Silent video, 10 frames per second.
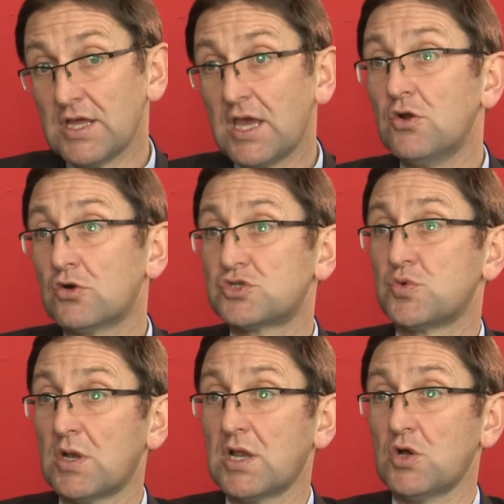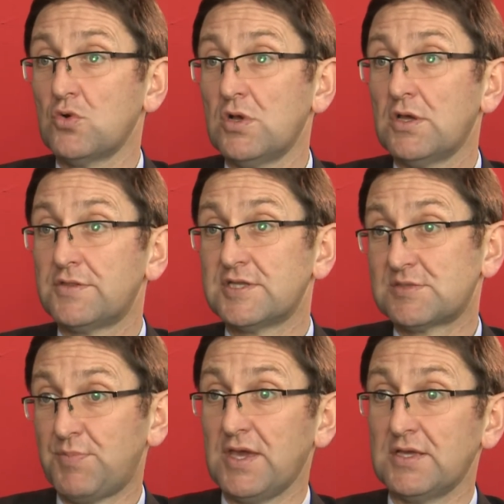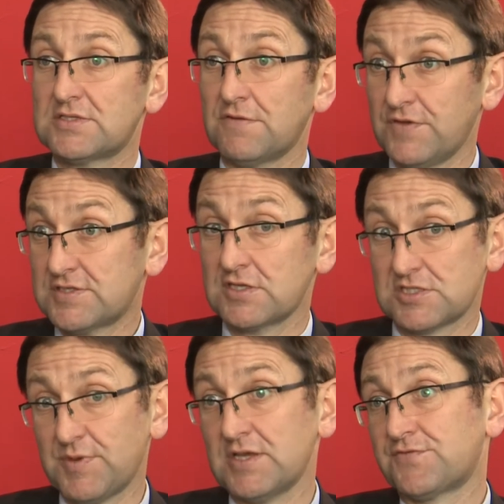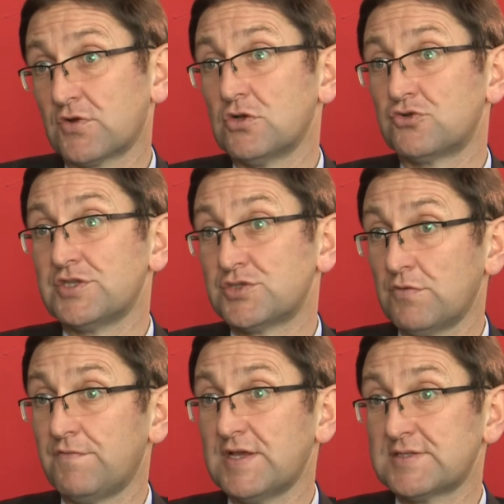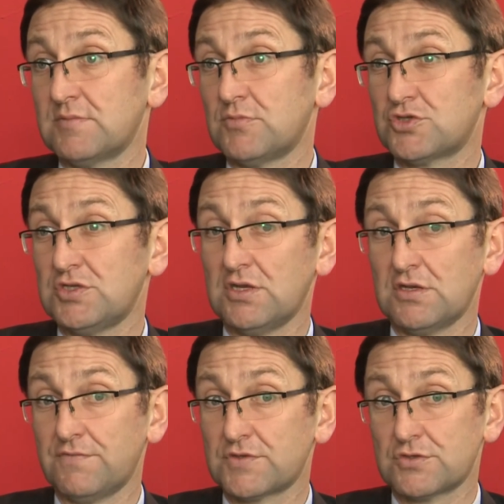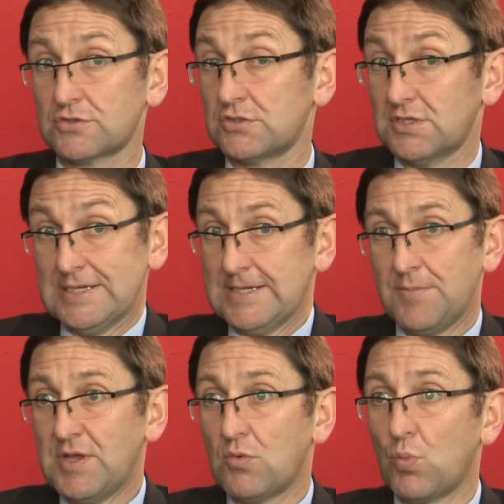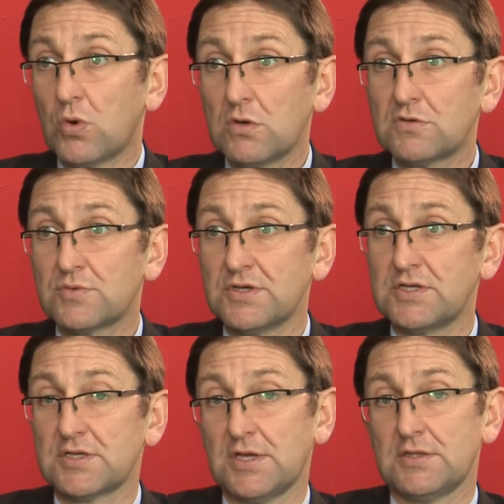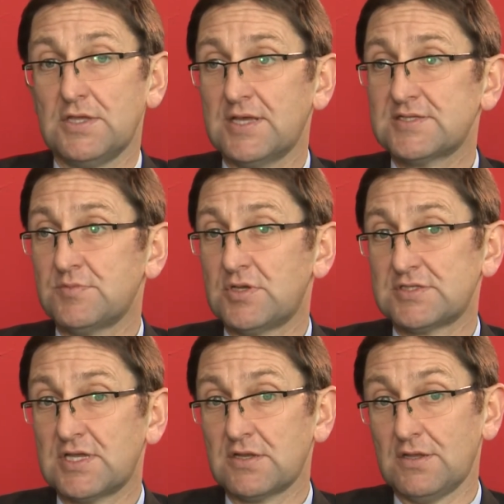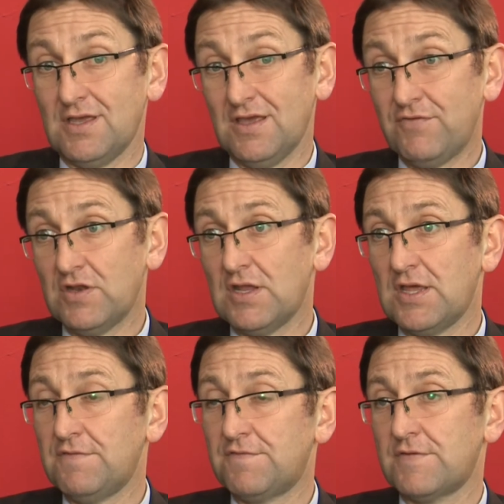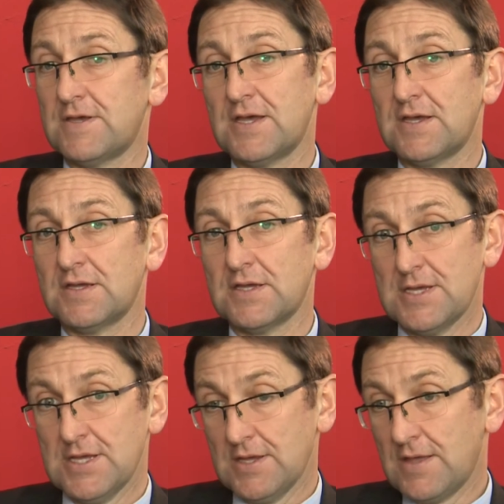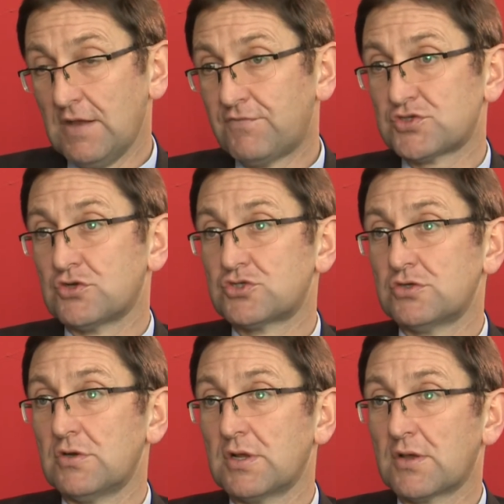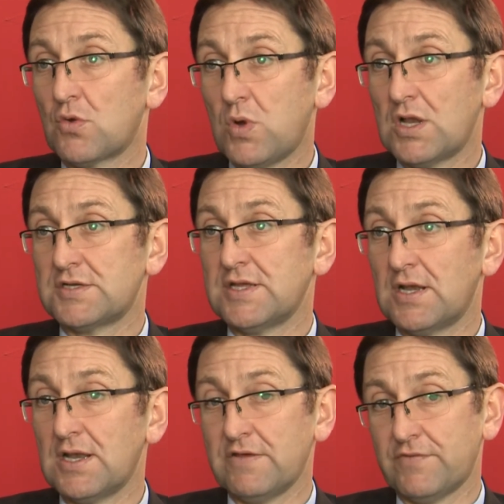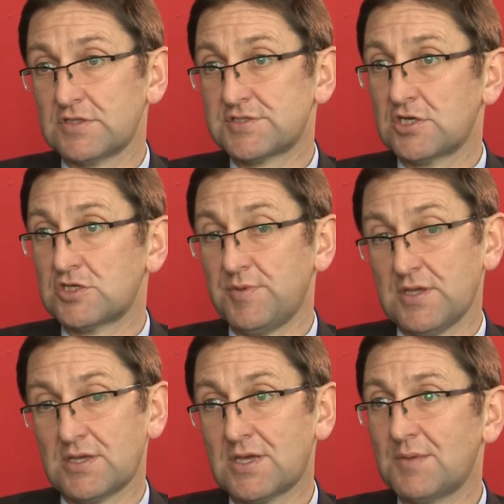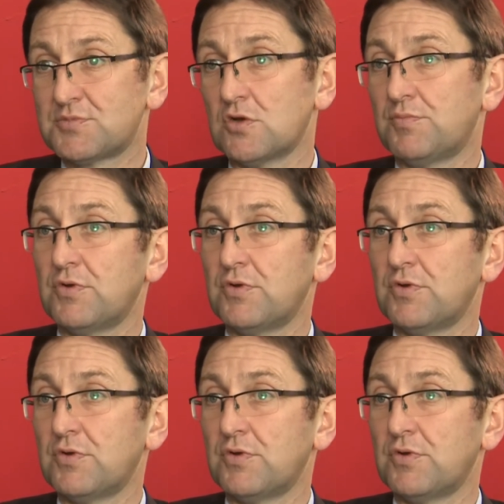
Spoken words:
in order to allow the fiscal space for countries to invest in much needed infrastructure. I mean, worldwide, the estimate is that even if infrastructure quality and levels are to be kept up